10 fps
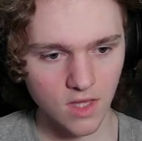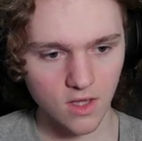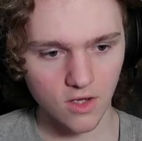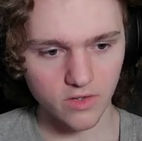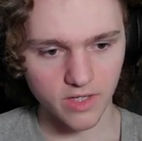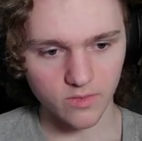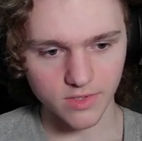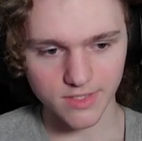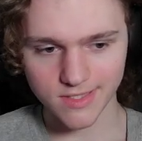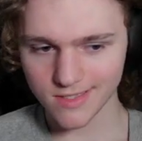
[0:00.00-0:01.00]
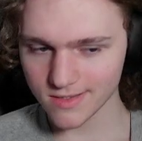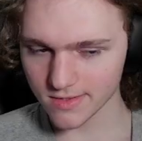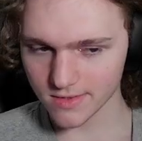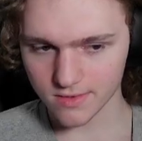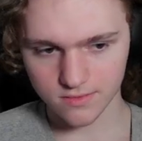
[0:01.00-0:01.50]
Okay, well,
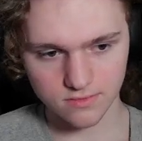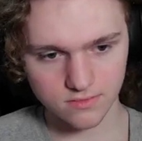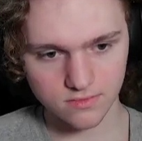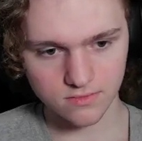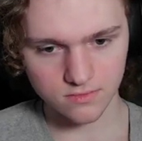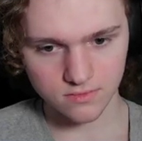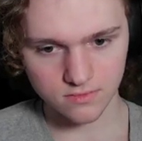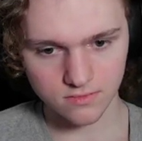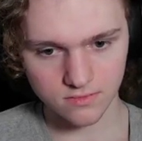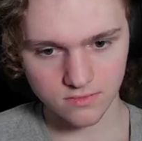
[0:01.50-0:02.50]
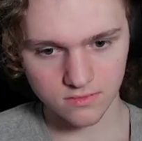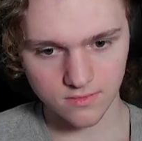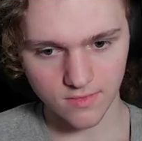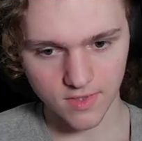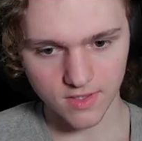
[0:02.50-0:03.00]
since
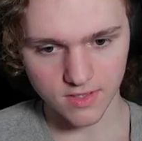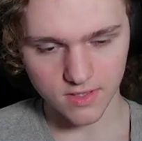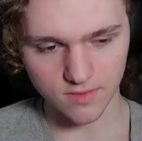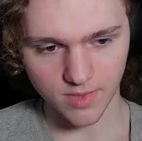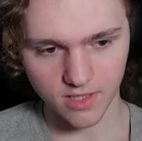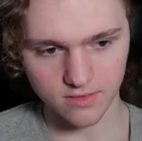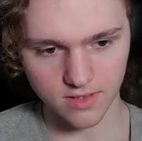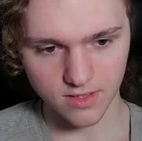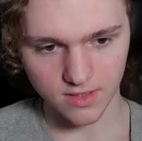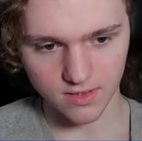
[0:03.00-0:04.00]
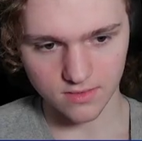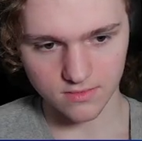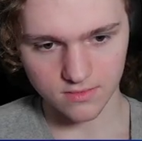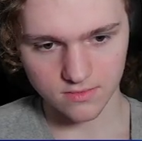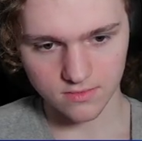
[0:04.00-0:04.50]
this is apparently
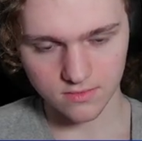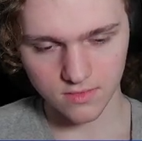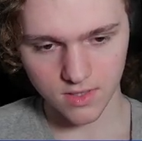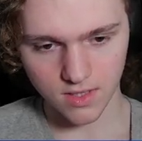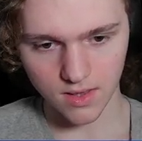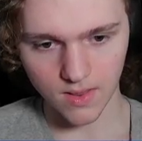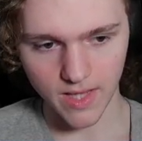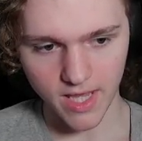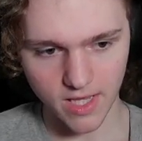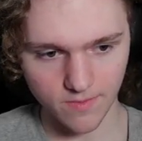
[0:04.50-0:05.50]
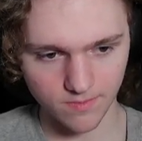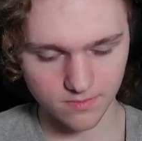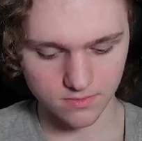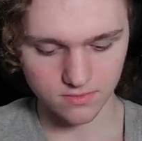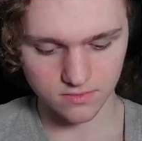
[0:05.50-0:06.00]
lame,
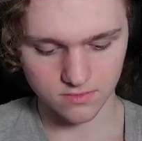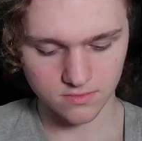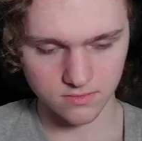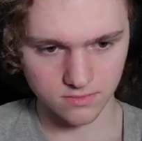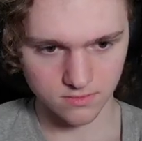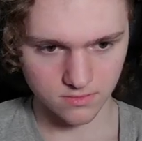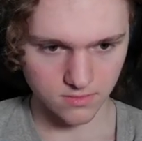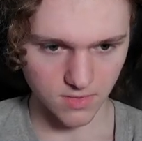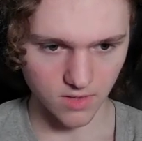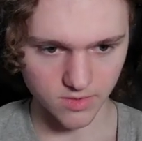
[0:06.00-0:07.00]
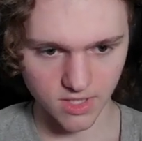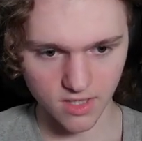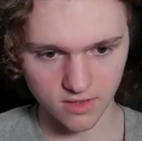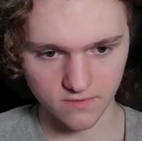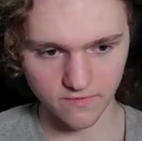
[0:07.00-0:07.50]
and was kind of
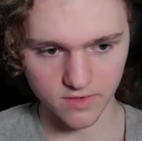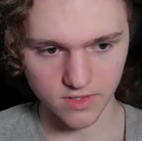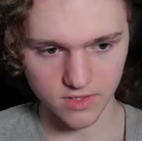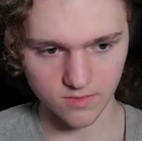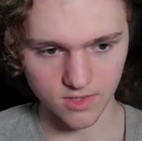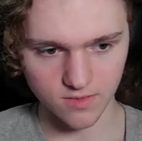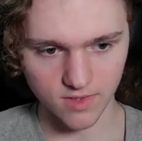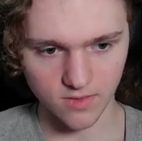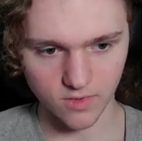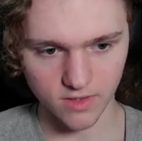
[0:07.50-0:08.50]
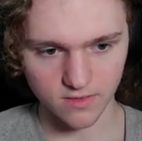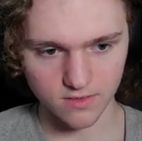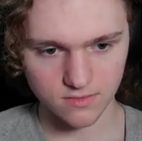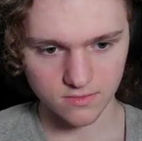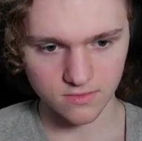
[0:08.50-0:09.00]
confusing to me to begin with,
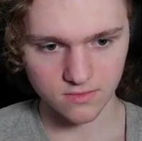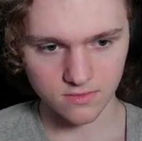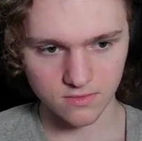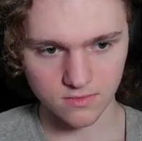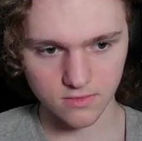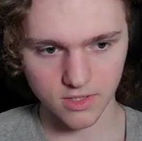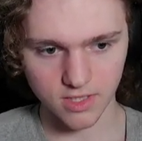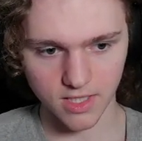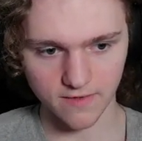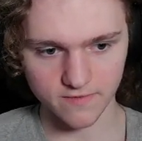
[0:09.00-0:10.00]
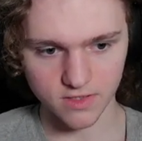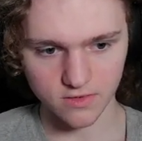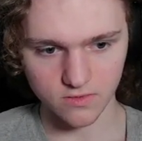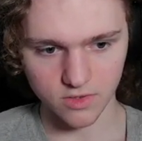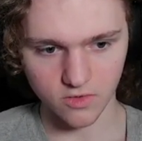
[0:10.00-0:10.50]
we're going to have to
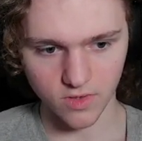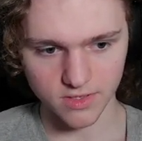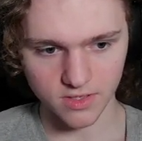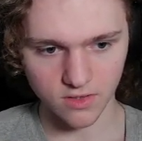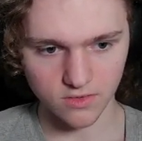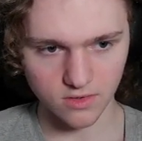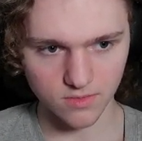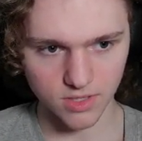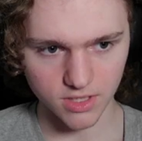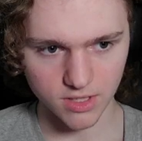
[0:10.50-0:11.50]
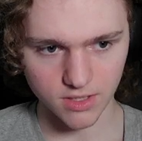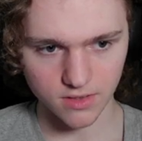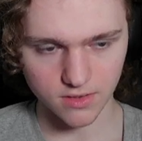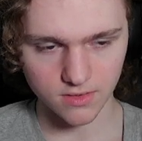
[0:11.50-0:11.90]
request code completion